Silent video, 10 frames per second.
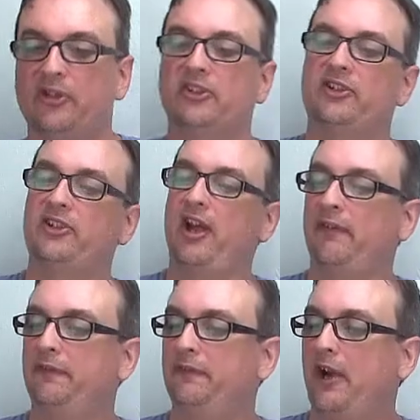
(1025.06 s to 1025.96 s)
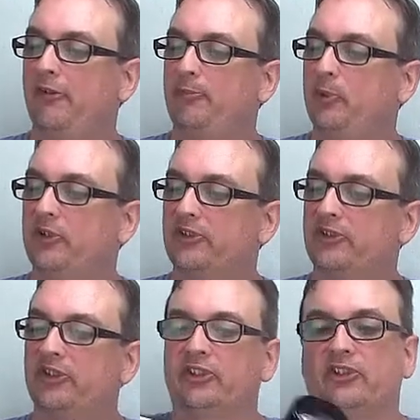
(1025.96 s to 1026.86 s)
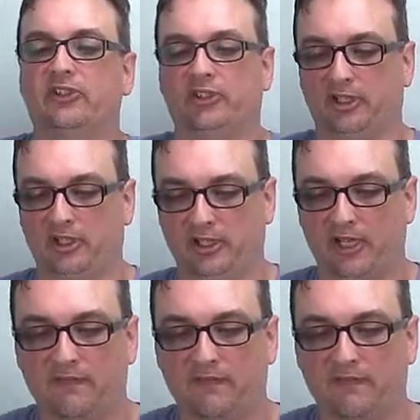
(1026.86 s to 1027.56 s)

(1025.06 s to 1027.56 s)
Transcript: this is f5.6 at